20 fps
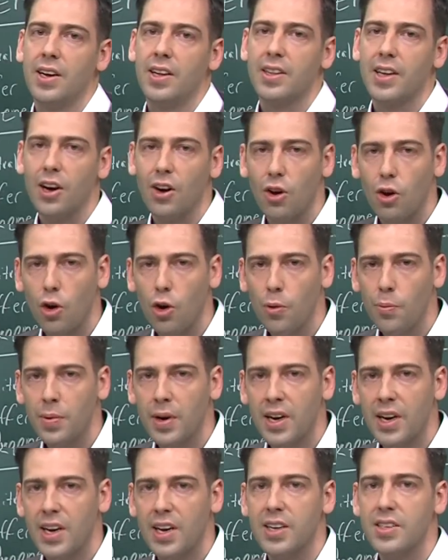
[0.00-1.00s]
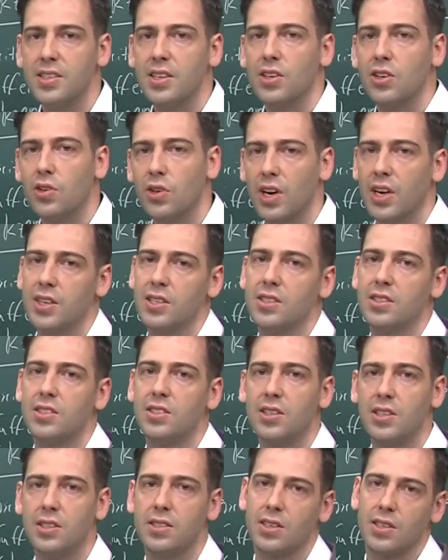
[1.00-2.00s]
That hope is in Christ
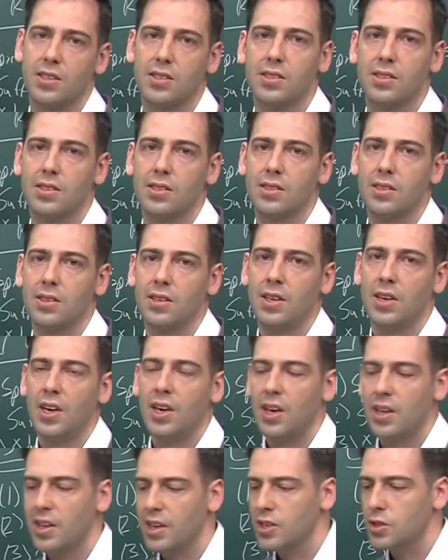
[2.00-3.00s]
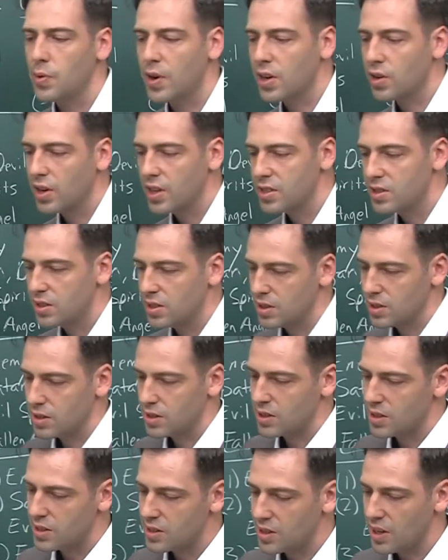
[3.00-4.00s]
Jesus. And that is why Christ
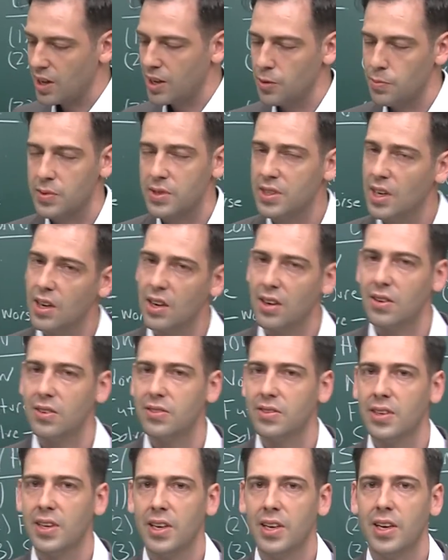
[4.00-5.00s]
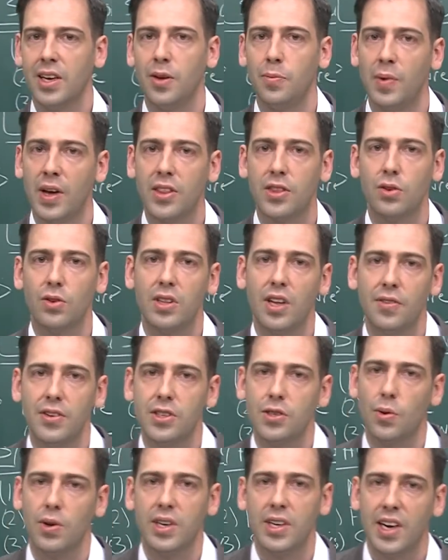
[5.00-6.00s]
Jesus, he said himself in Matthew
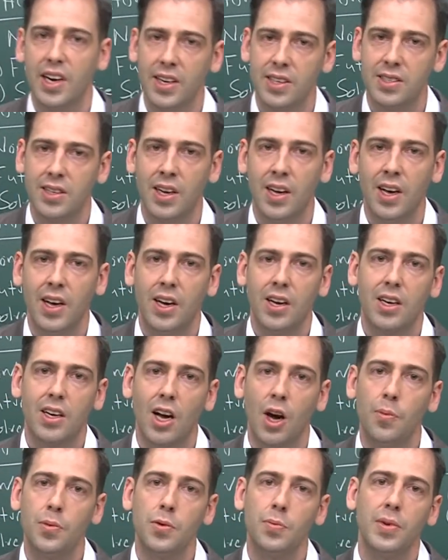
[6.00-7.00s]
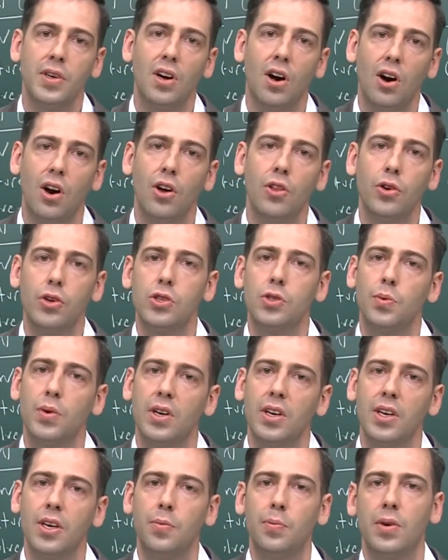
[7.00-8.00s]
11:28, come to me, all those
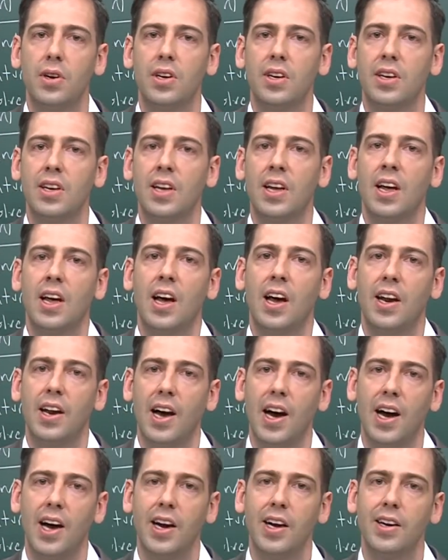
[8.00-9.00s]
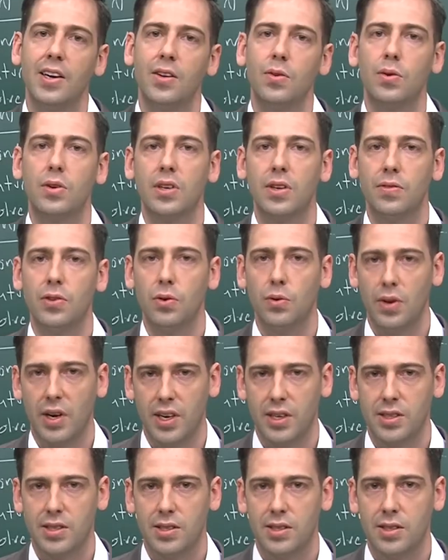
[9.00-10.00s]
weary and burdened, and I will give you
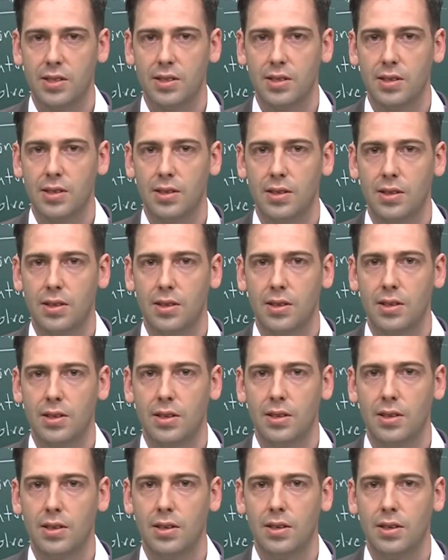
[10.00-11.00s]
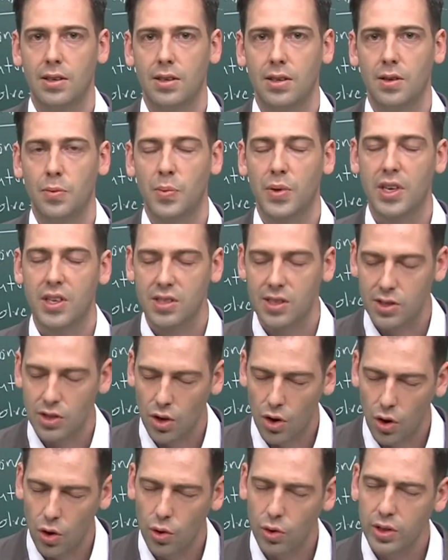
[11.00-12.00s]
rest. Because it's
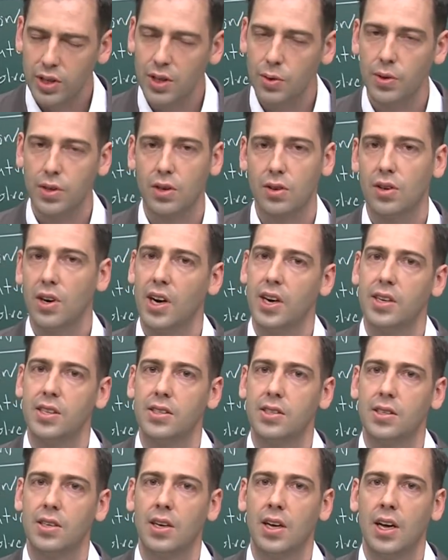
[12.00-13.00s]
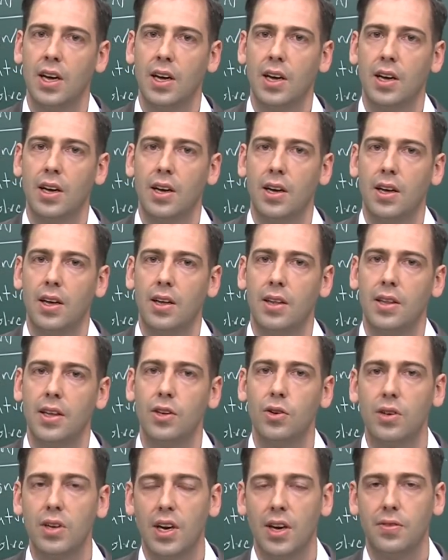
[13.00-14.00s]
only with Christ that
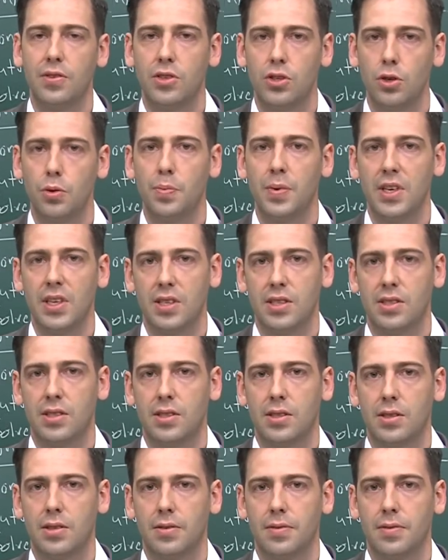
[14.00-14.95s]
you can have true peace.